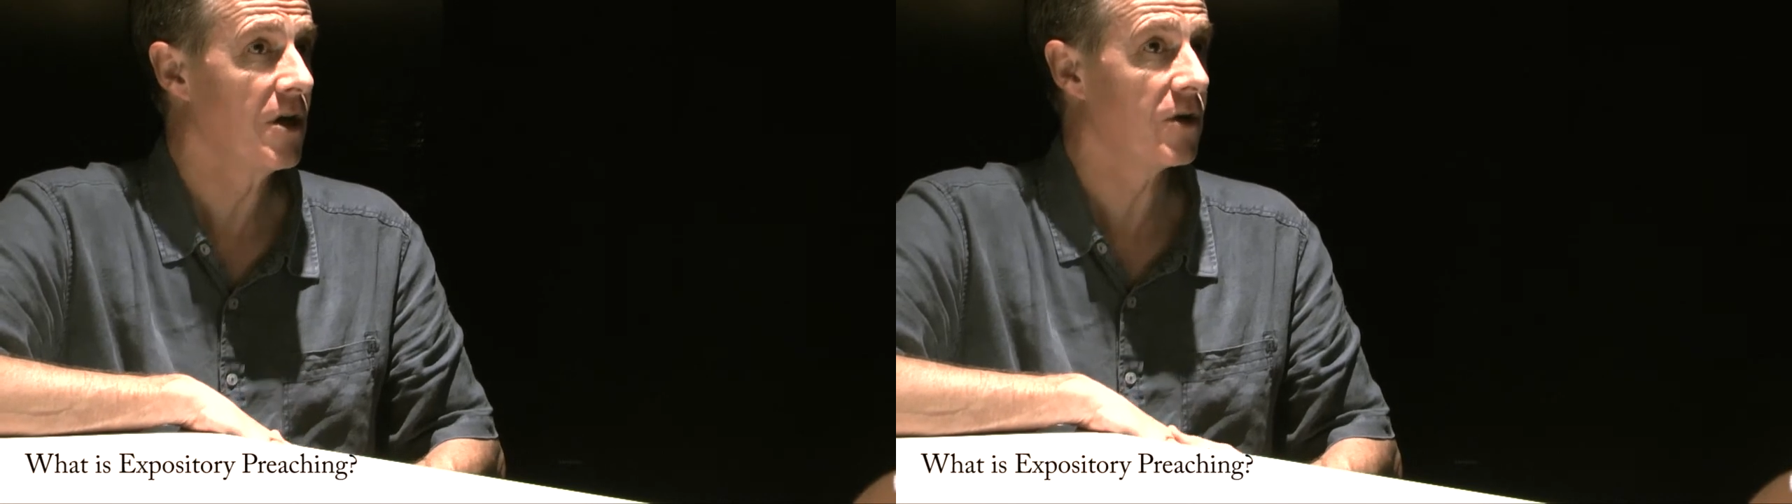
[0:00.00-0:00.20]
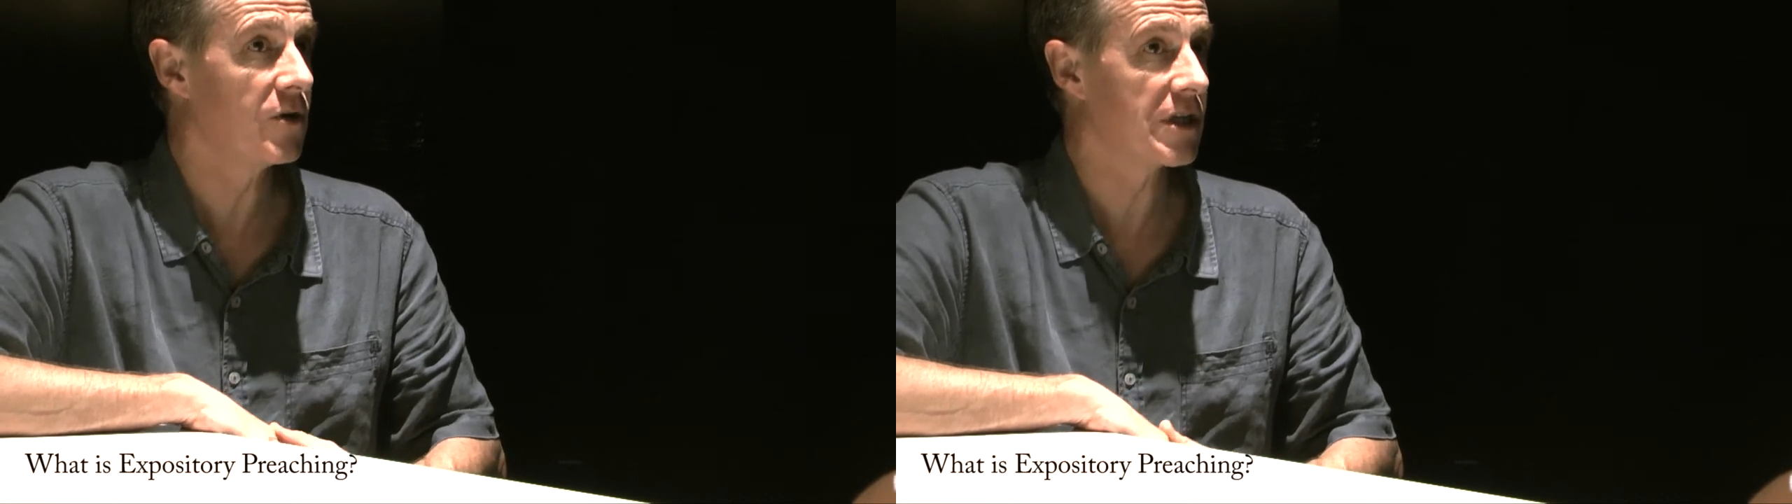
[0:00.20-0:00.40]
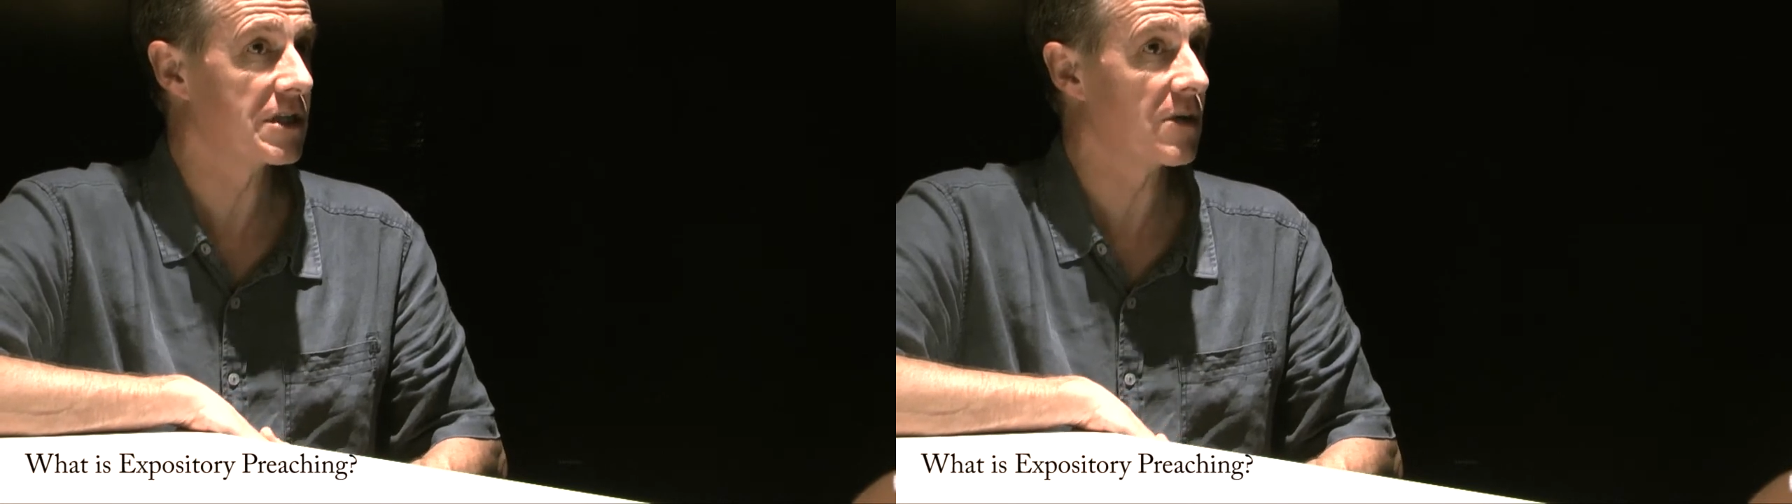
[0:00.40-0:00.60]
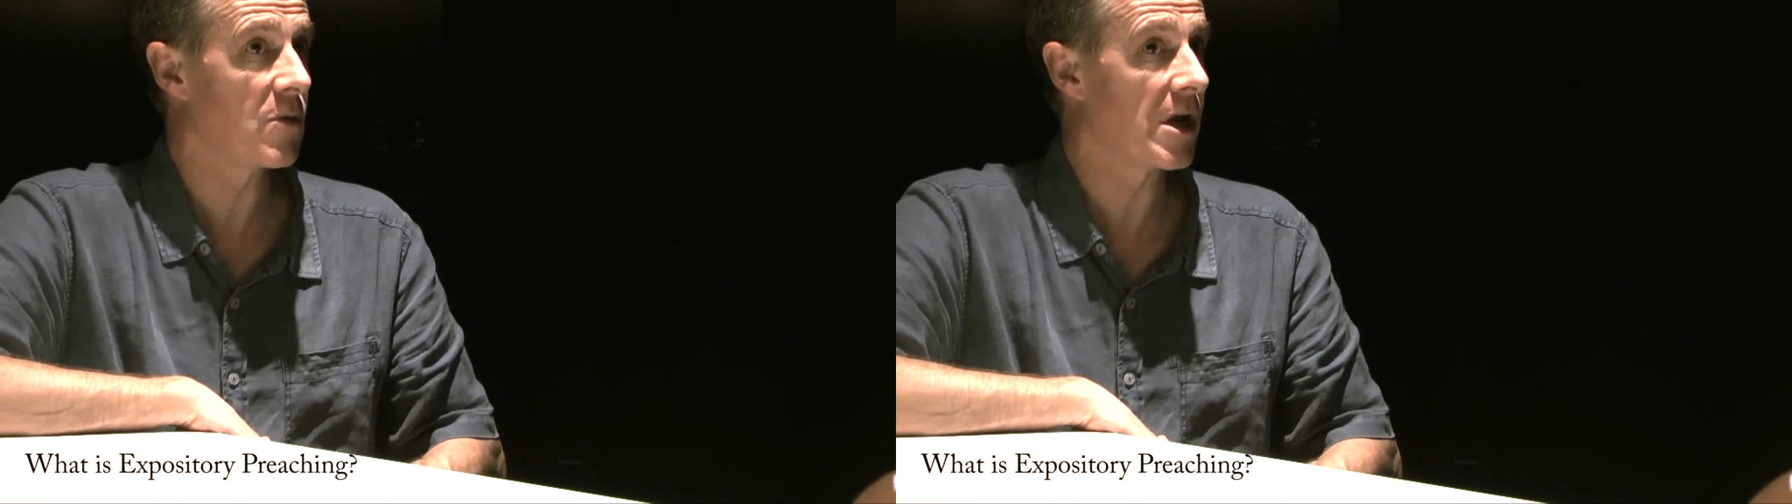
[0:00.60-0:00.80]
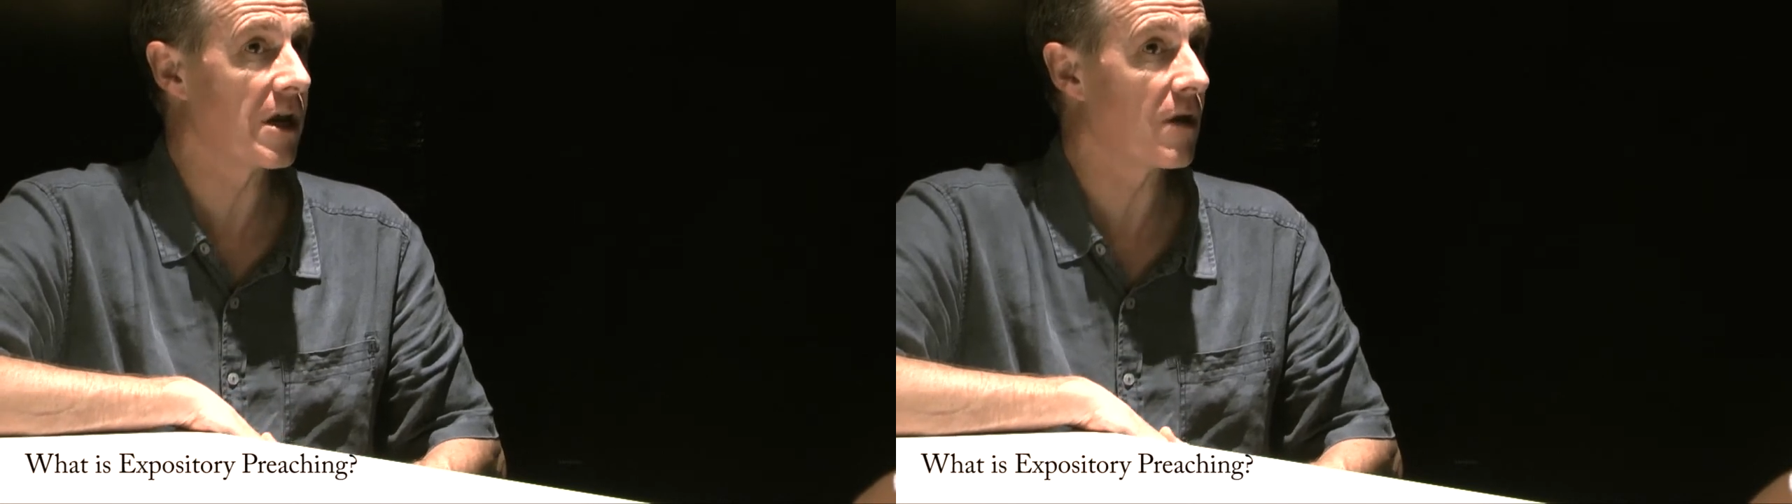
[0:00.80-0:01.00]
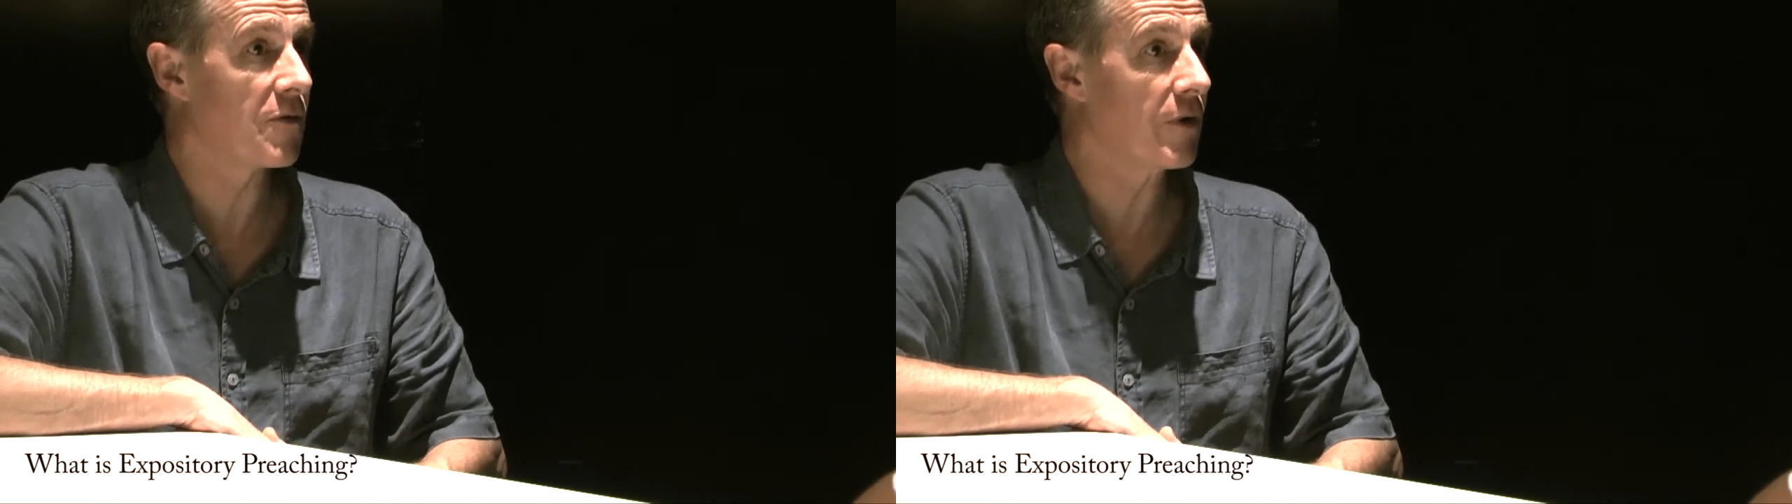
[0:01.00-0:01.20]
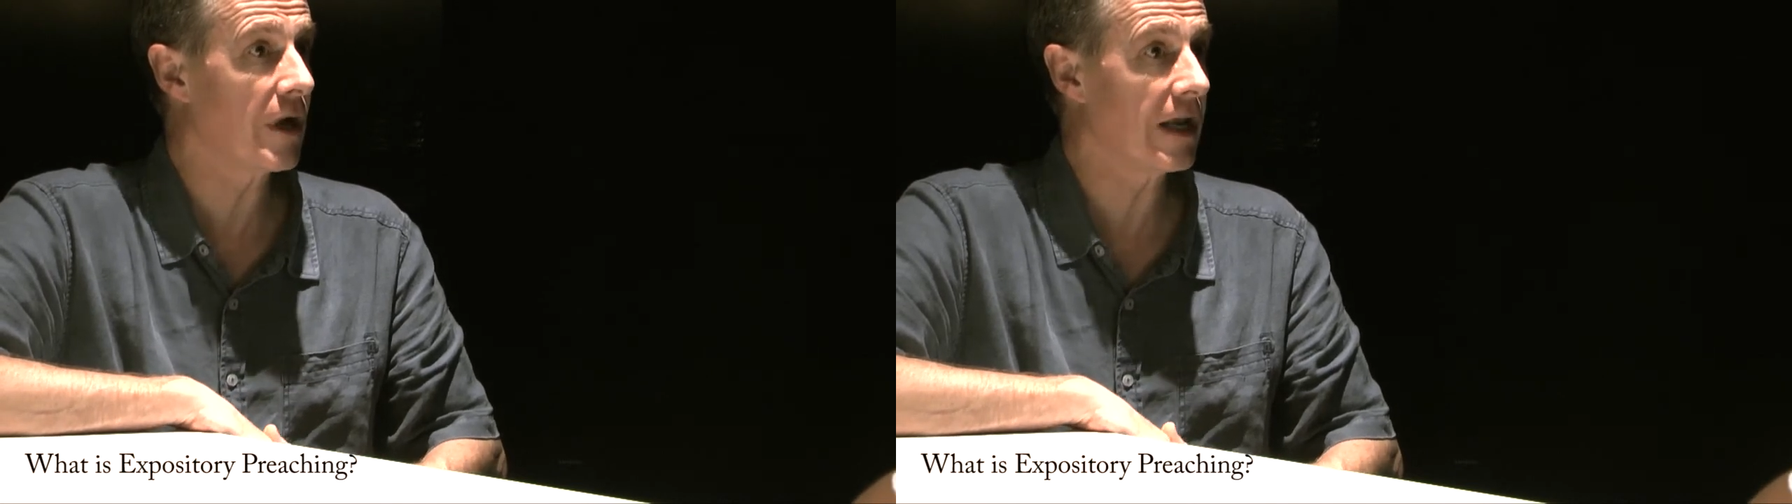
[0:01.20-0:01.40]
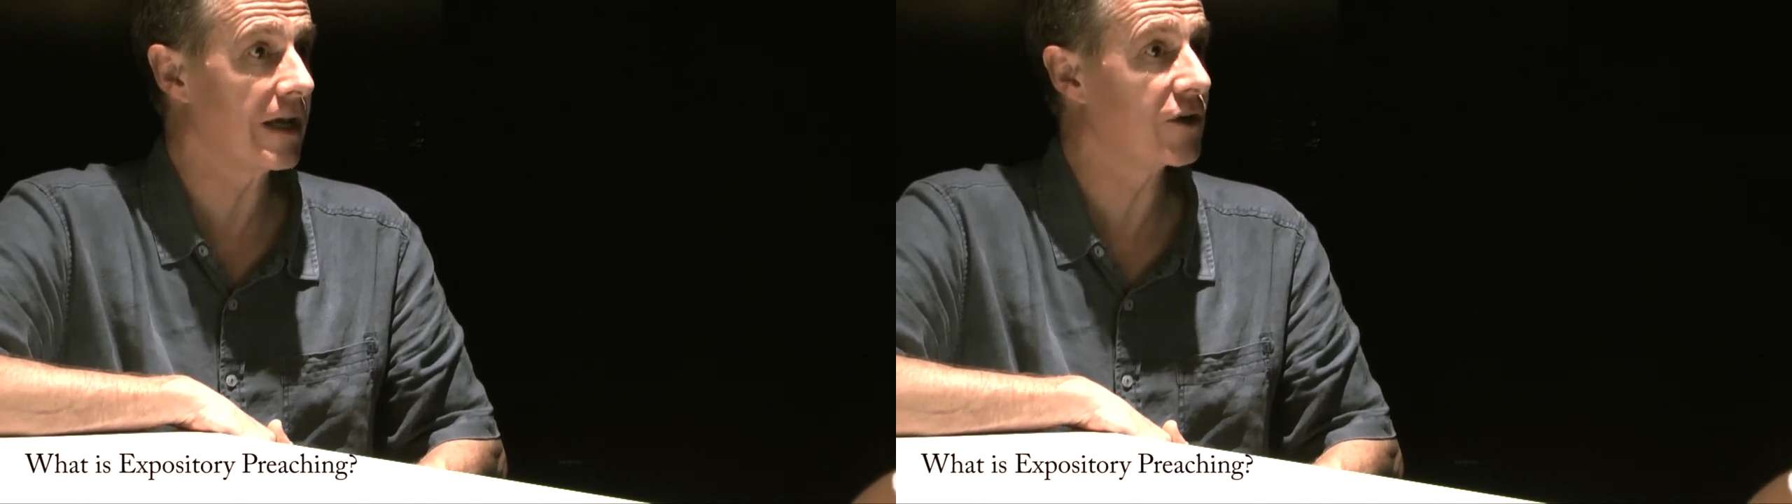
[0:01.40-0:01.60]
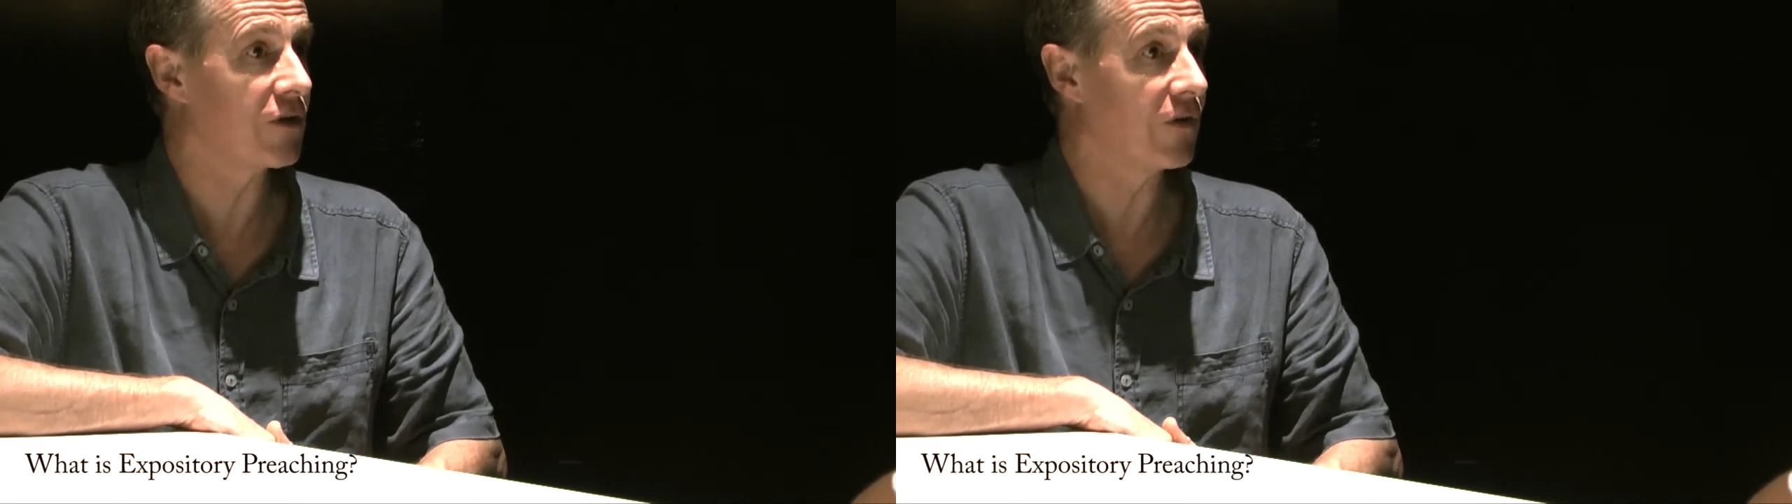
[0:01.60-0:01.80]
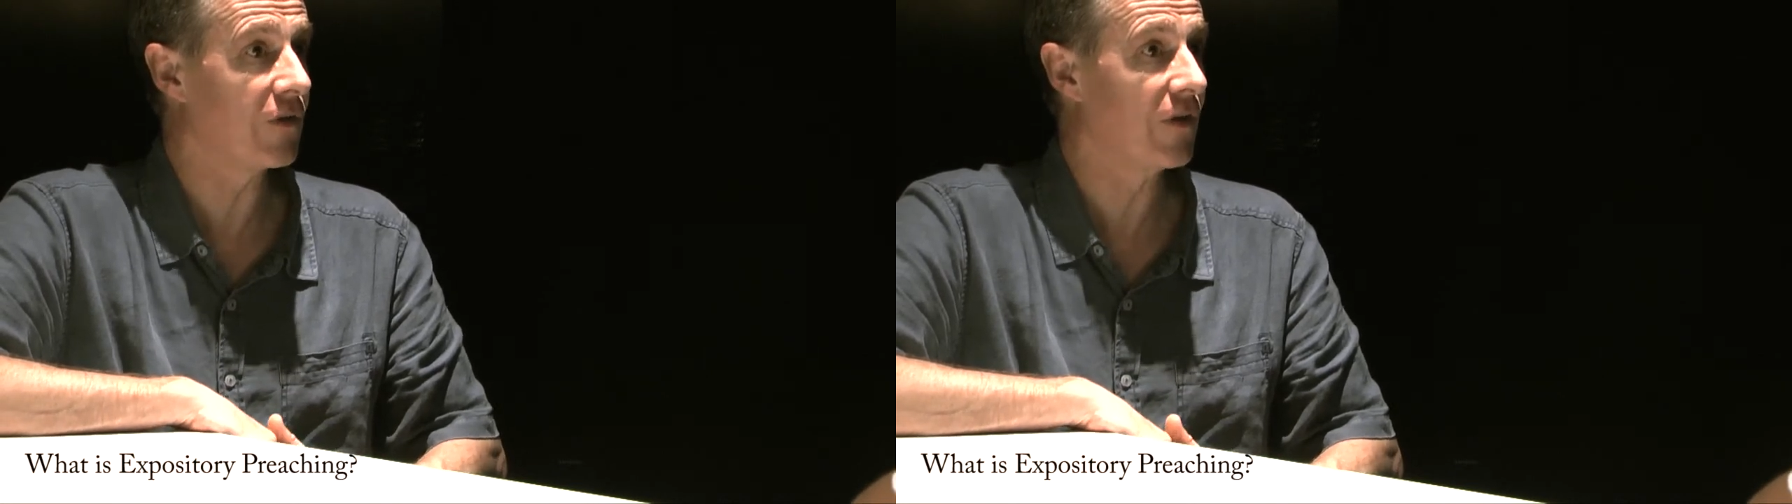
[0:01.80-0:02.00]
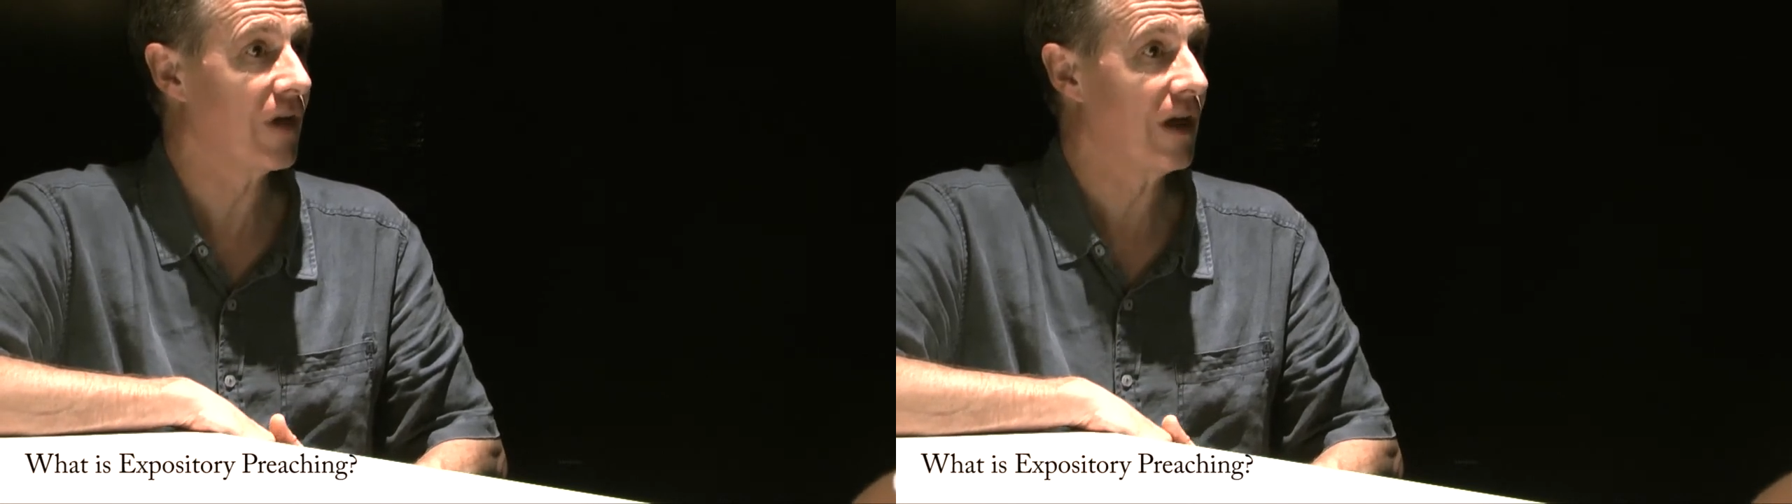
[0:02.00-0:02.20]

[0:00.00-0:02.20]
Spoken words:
who just said, we're going to go through Galatians.